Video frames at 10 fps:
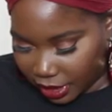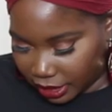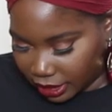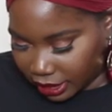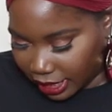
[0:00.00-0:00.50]

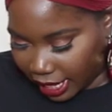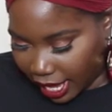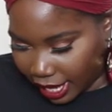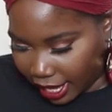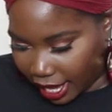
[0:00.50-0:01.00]
It looks like
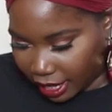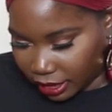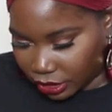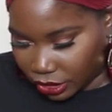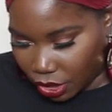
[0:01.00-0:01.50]
I got
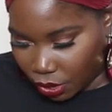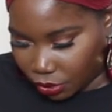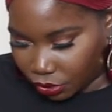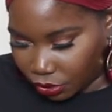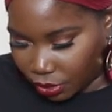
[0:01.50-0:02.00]
a
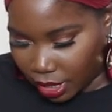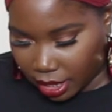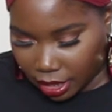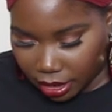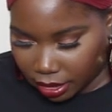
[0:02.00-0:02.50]
total
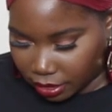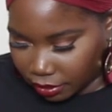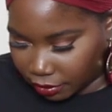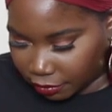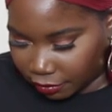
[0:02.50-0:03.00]

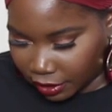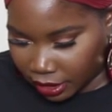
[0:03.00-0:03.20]
of